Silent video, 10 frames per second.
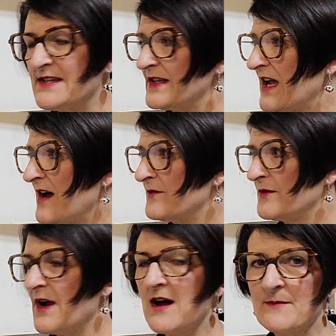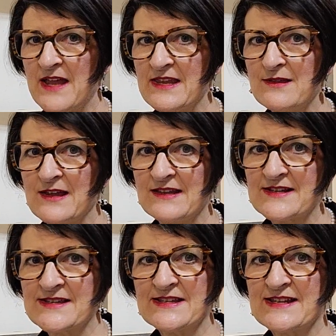to cover up anything
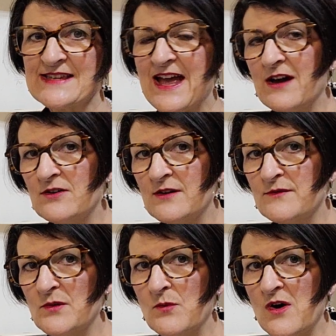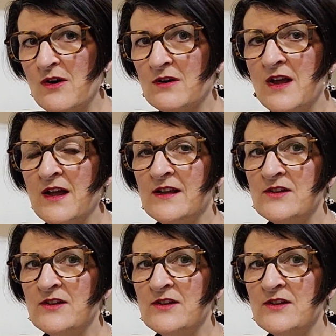that sticks out of the wall.